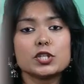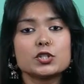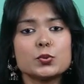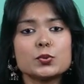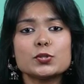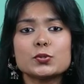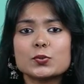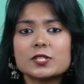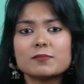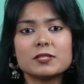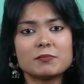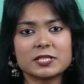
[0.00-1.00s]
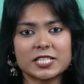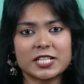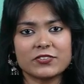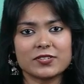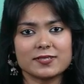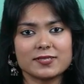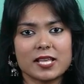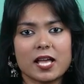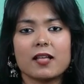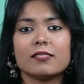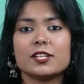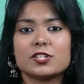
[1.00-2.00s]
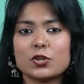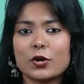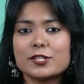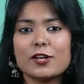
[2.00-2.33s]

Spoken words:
Choose suitable materials. The choice